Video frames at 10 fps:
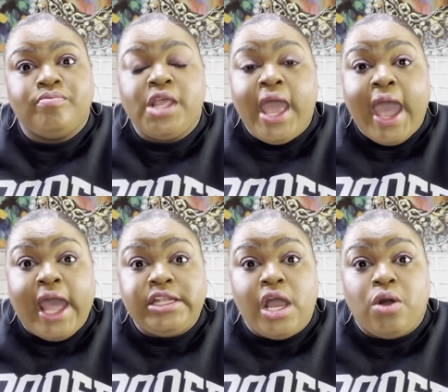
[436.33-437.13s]

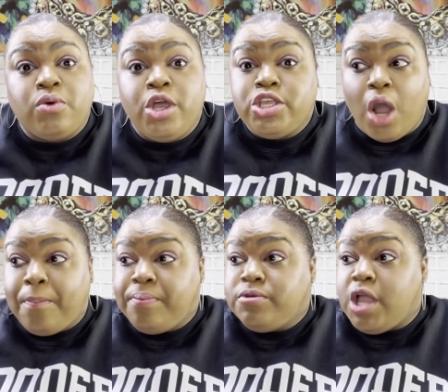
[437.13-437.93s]
I don't. Yo,
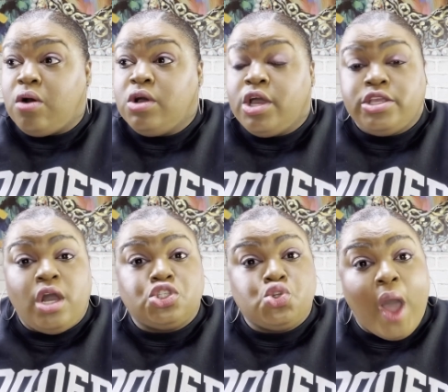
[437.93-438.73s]
yo,
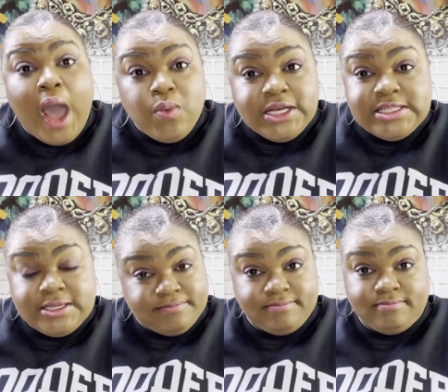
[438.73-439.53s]
yo, twat wasn't.
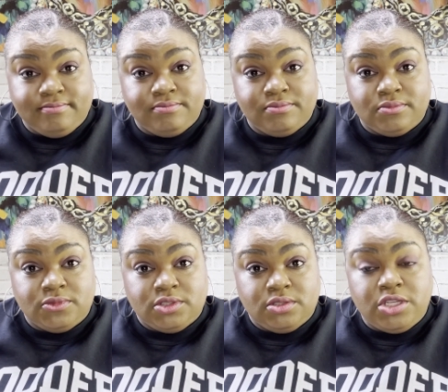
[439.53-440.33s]

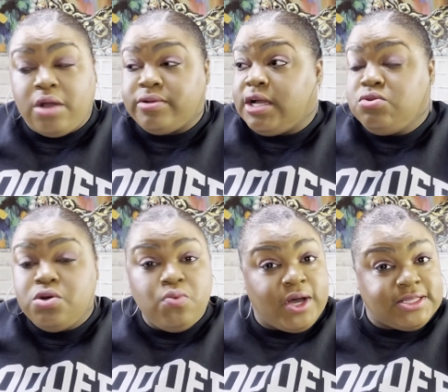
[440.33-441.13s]
Yo, no, no,
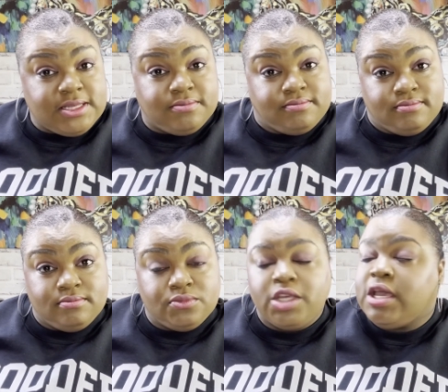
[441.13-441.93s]
wasn't.
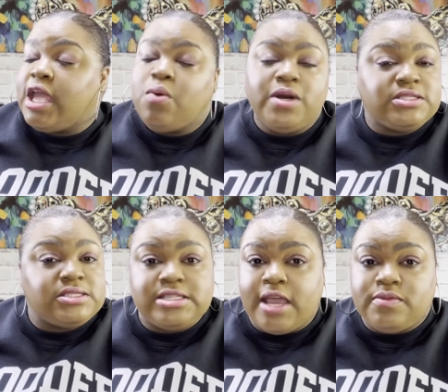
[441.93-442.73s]
It wasn't
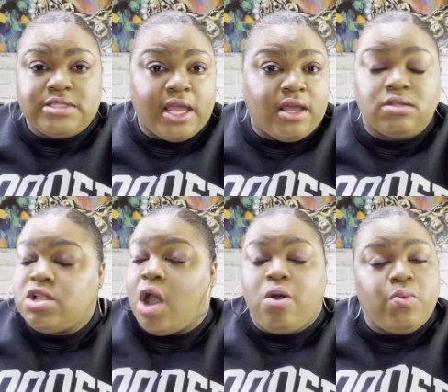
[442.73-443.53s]
saving.
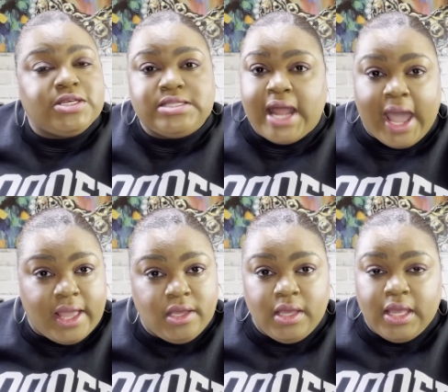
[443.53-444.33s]
No, it was not.
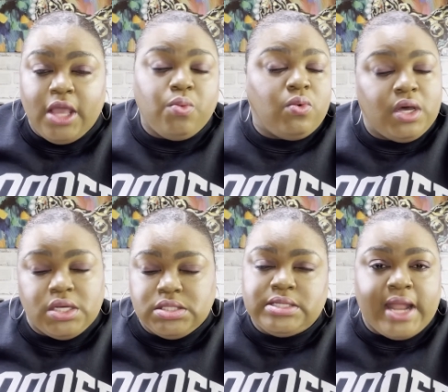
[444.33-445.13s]
It
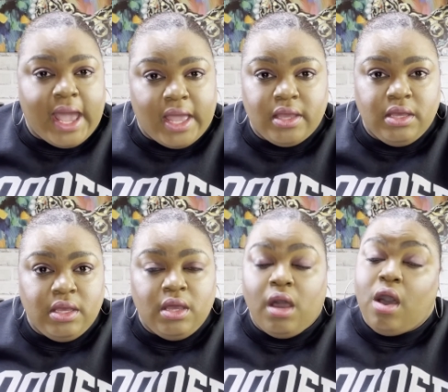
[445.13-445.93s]
was not.
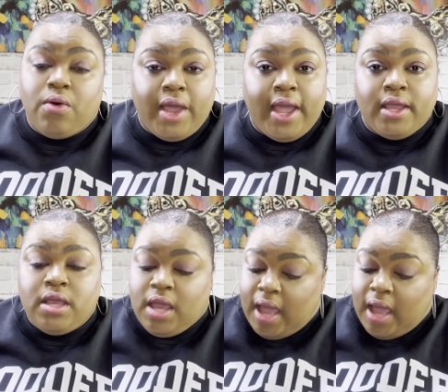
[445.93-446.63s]
Okay.